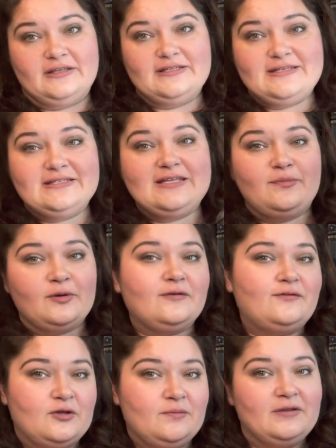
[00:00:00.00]
This is a
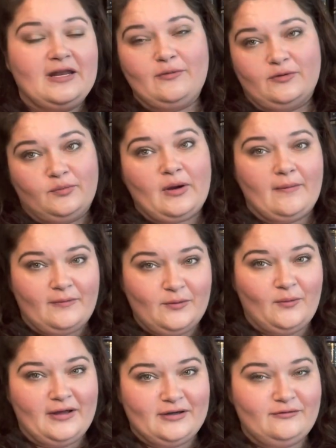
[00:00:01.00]
perfume that I would probably
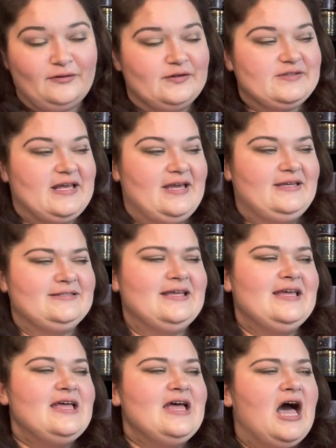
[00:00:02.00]
want in a full size.
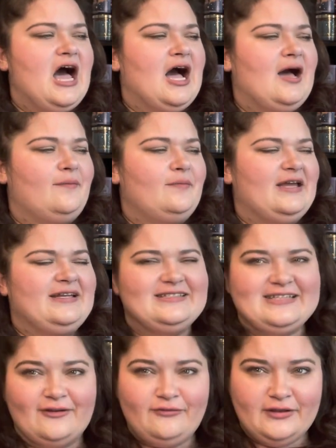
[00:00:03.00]
Um, and it
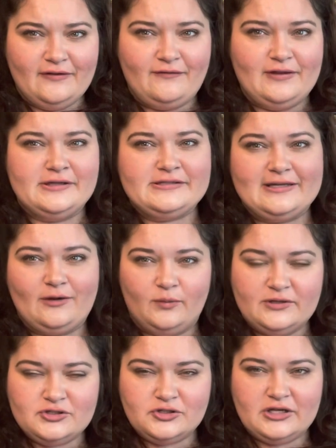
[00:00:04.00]
definitely feels like a
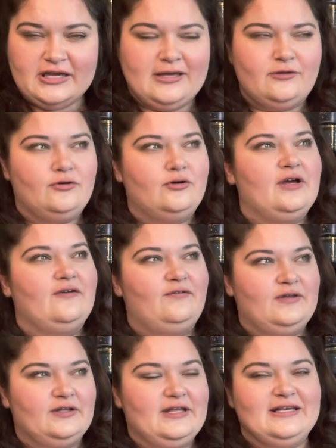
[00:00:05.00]
winter candle. I
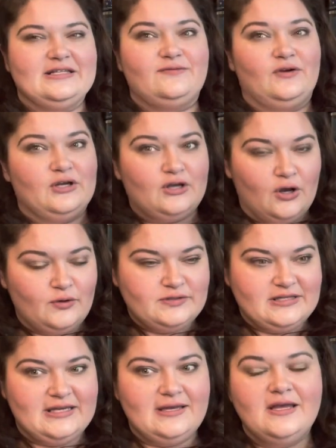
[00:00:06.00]
feel like it's very
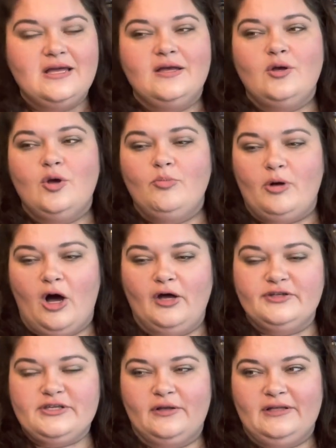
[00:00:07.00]
cozy, but
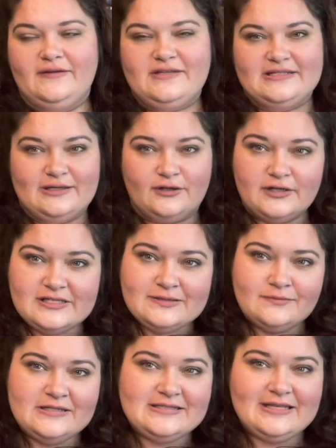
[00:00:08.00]
also leaves us a
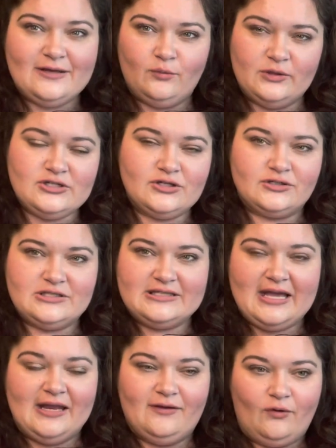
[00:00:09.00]
crispness that winter just
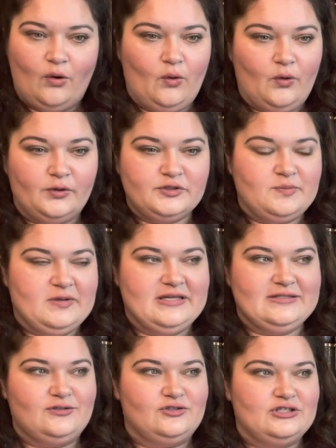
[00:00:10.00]
kind of holds
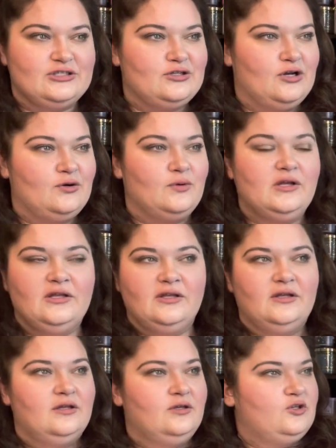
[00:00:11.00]
because there's just no
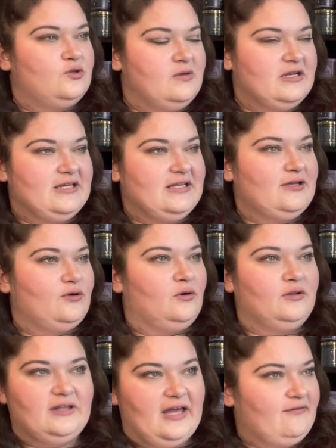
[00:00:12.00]
humidity
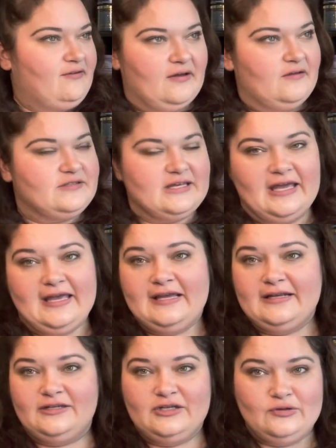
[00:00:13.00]
or life
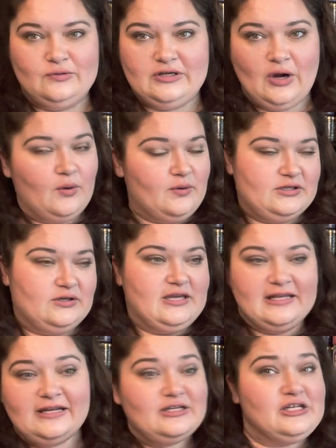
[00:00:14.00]
outside. You go, you
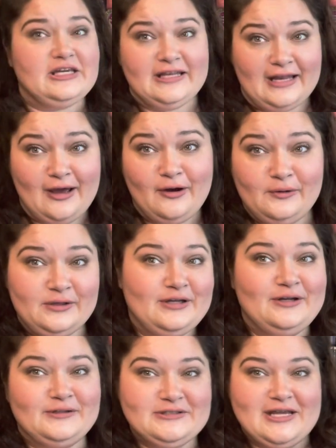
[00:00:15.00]
get in, you get out, you
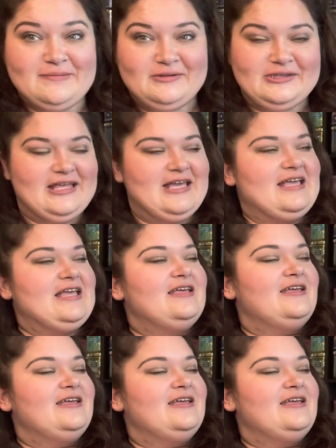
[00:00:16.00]
know, type of thing.